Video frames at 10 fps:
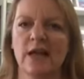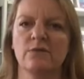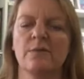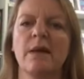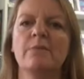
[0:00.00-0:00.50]

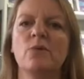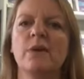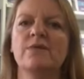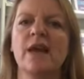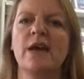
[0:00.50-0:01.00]
Remember,
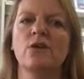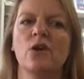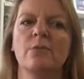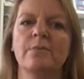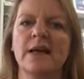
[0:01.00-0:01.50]
we've now
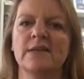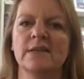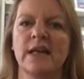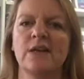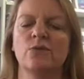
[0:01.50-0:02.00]
got
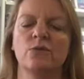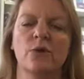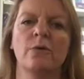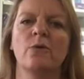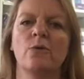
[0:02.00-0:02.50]
bassinet
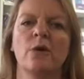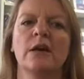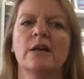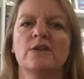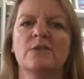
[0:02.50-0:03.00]
or
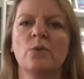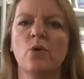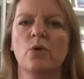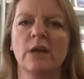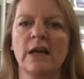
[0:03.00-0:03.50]

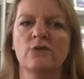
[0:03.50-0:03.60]
small, like